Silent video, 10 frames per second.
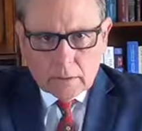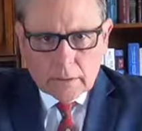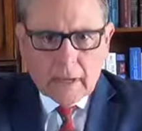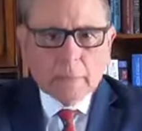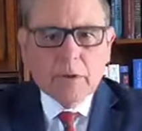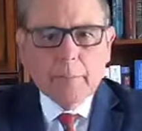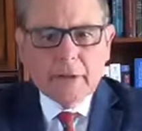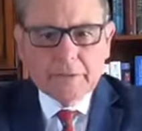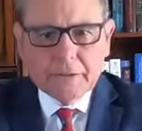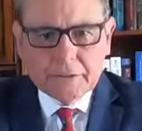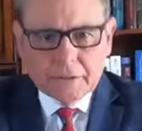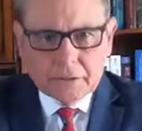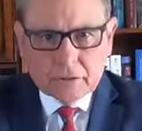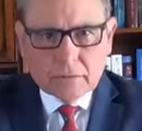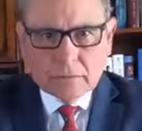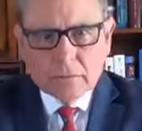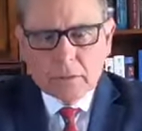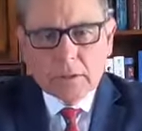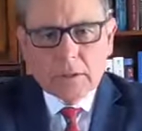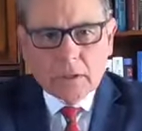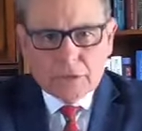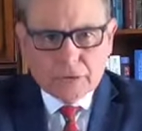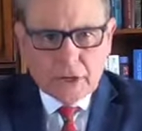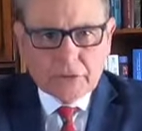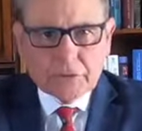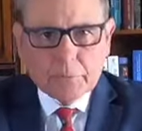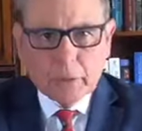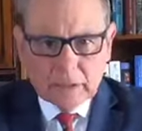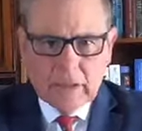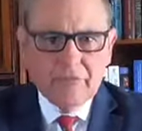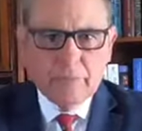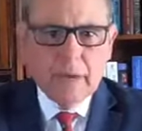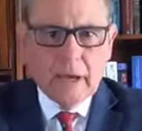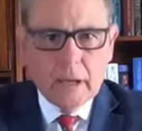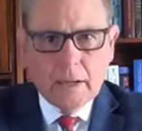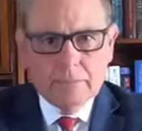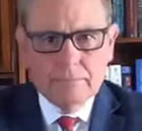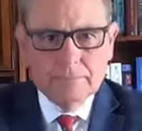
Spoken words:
The name of the message is Just Believe Me,